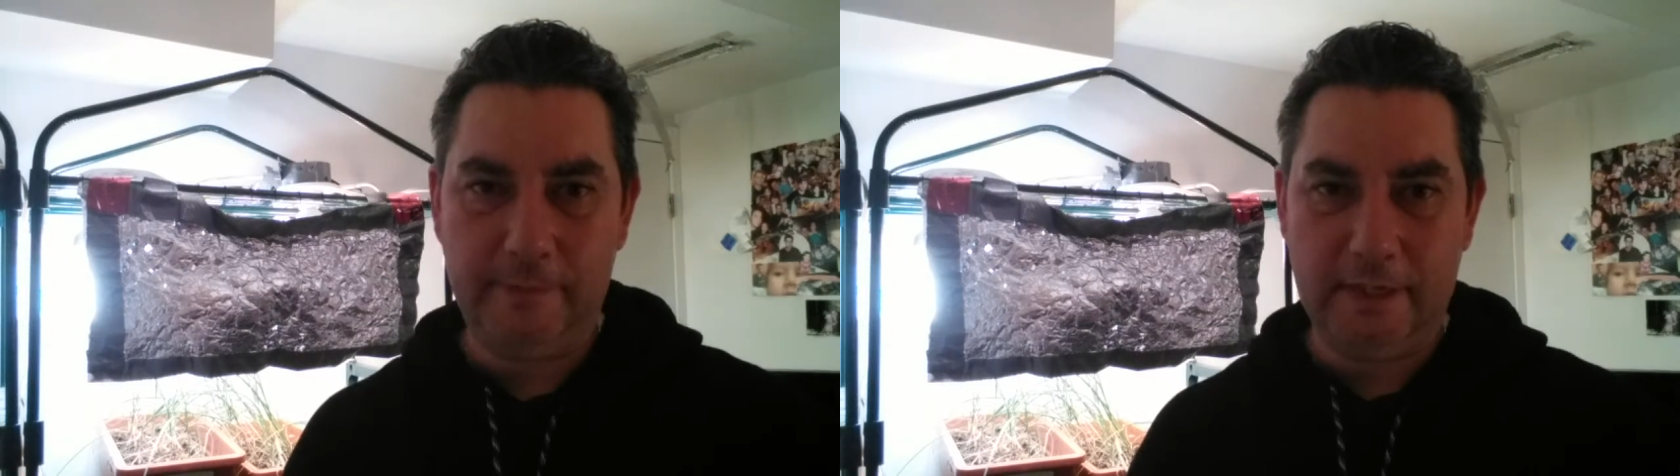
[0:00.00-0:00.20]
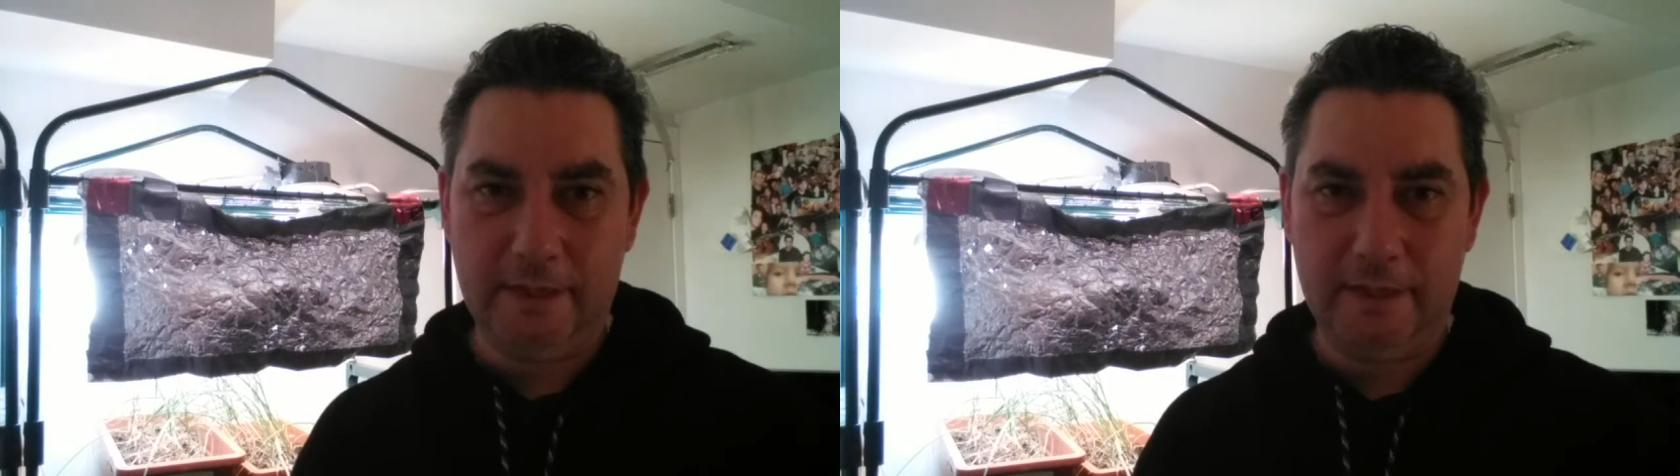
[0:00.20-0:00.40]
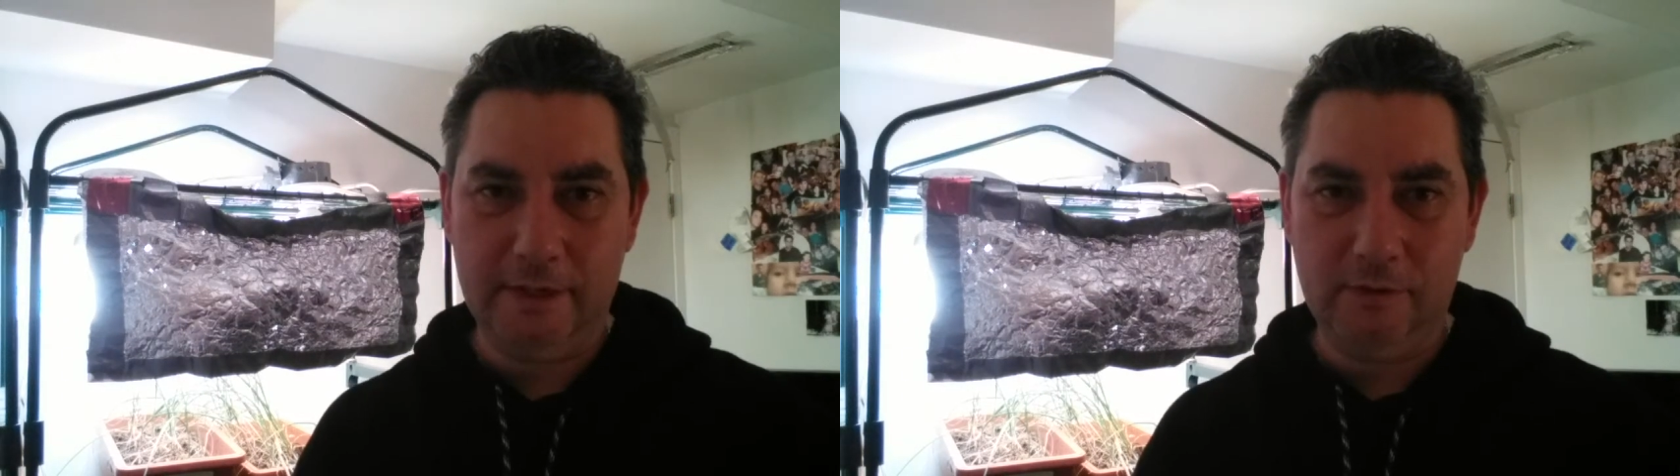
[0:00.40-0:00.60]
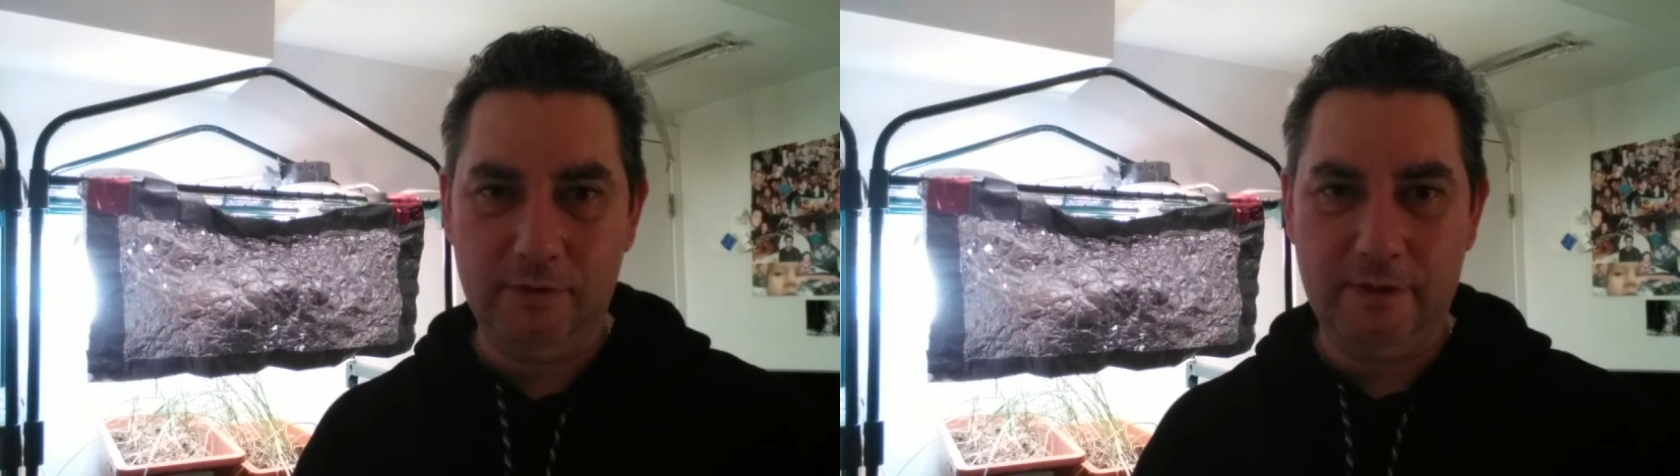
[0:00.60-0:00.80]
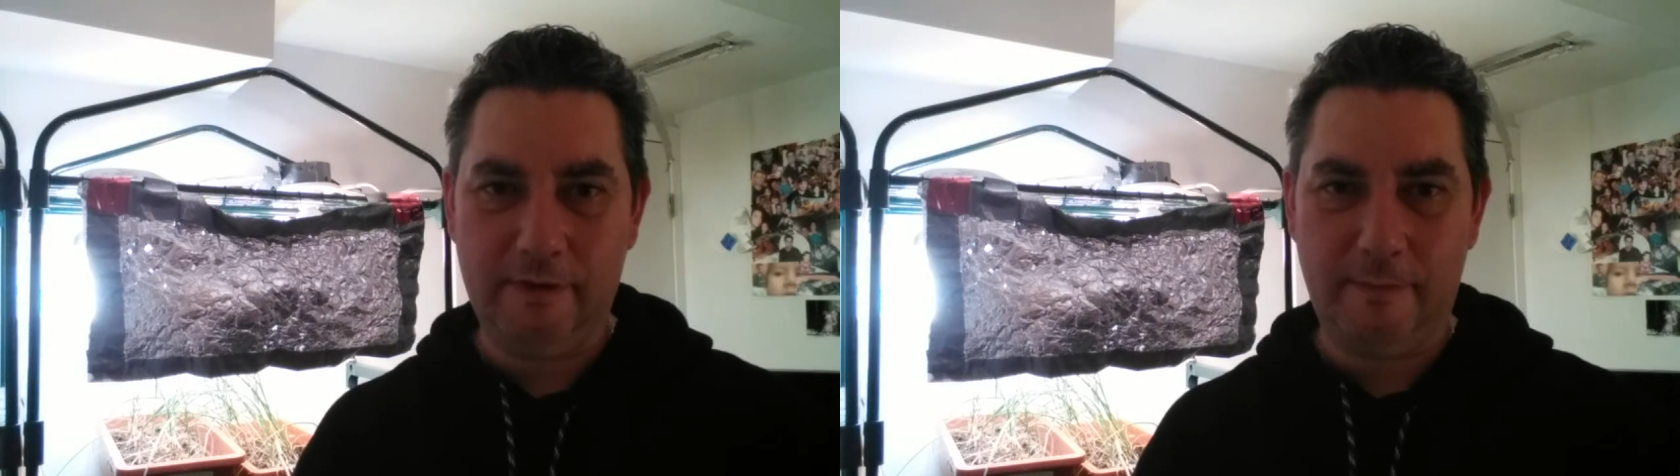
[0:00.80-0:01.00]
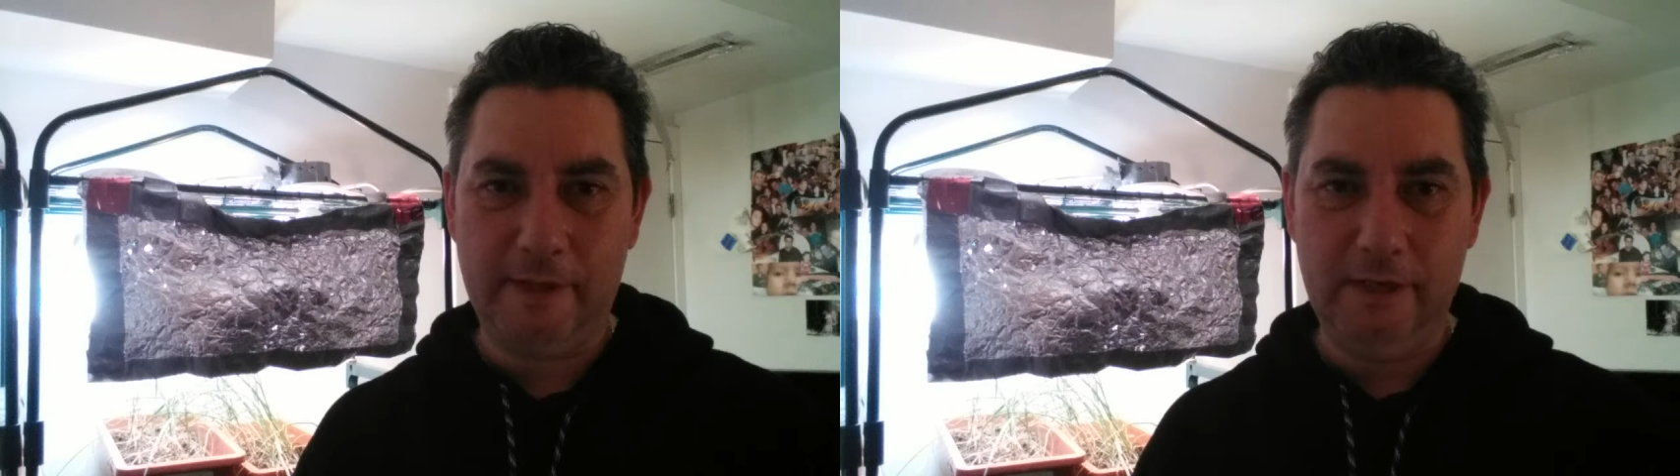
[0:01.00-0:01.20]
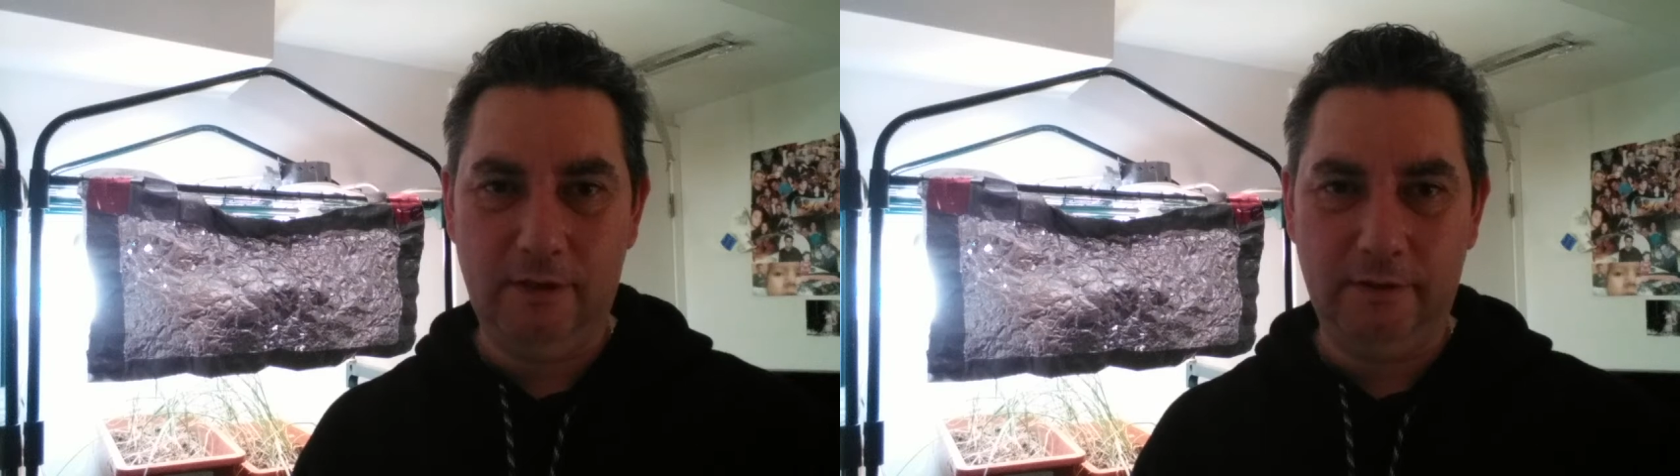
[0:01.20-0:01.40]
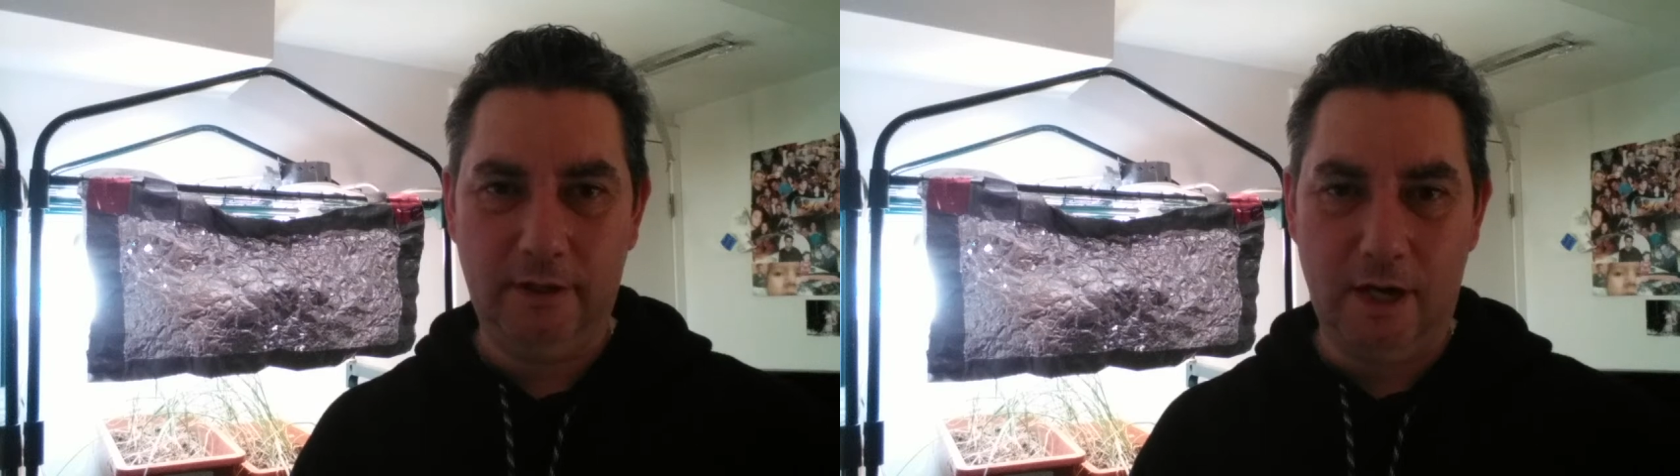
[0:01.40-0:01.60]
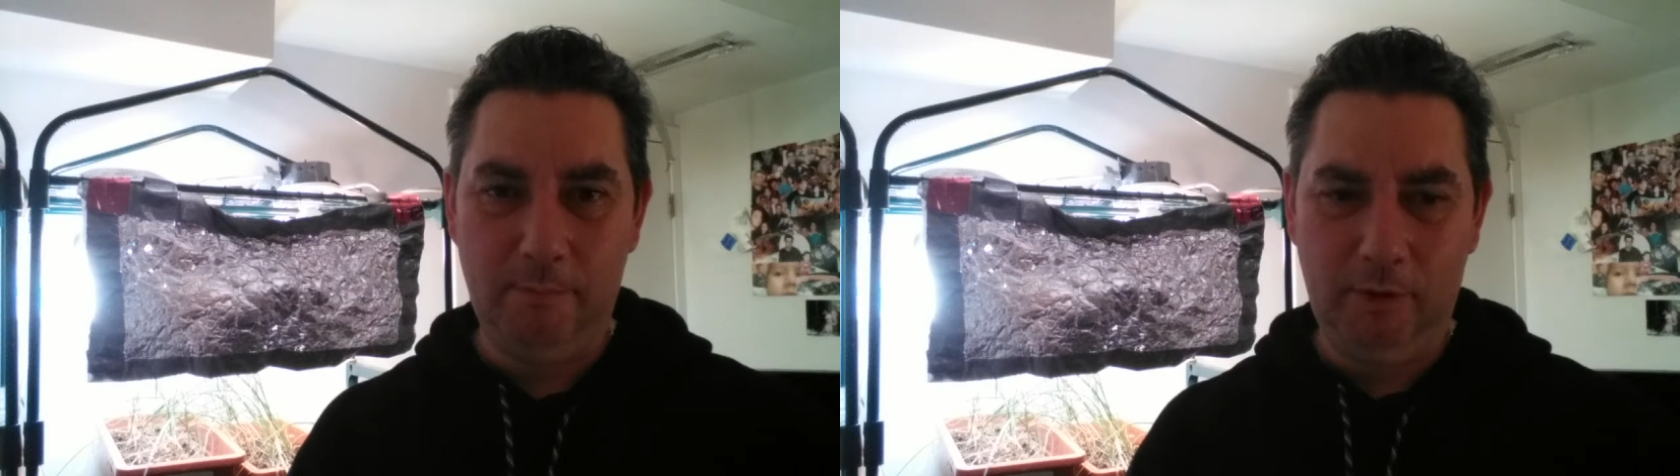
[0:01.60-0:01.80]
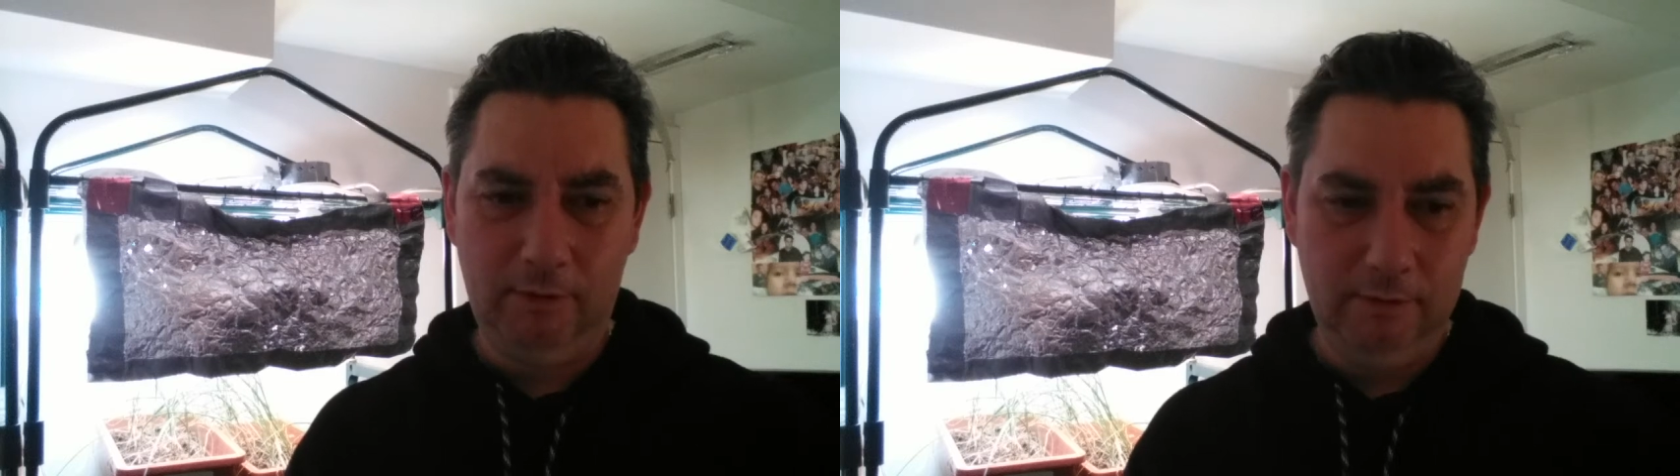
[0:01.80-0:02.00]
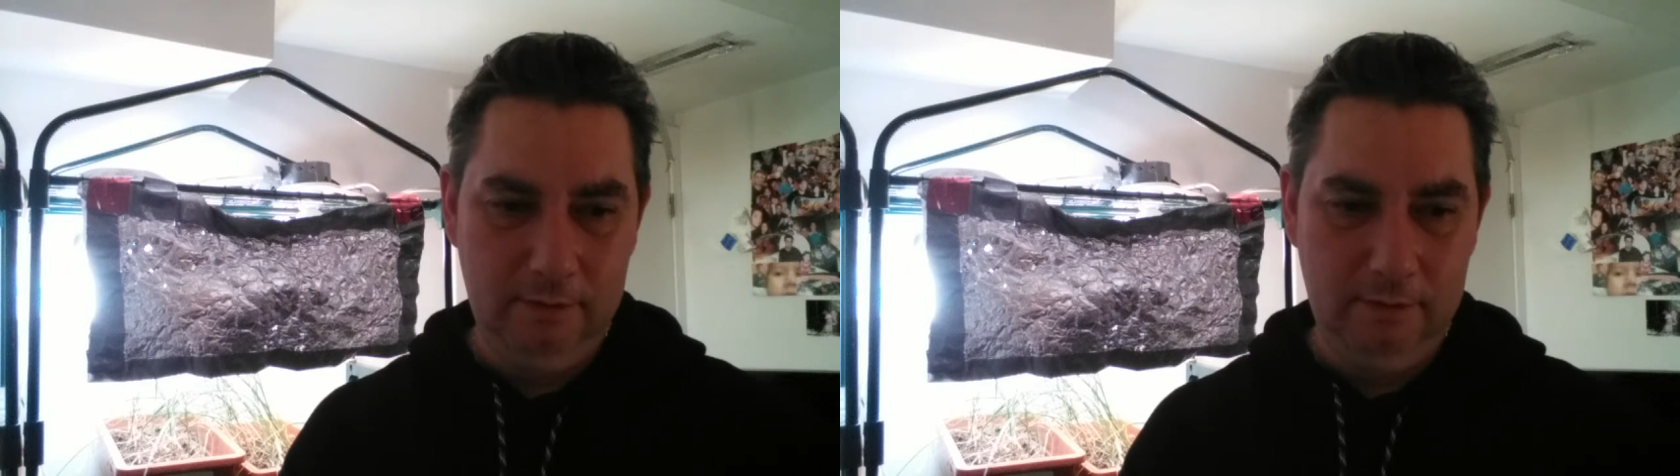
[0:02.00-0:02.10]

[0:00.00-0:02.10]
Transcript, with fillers: And then they grow into something called an umbel,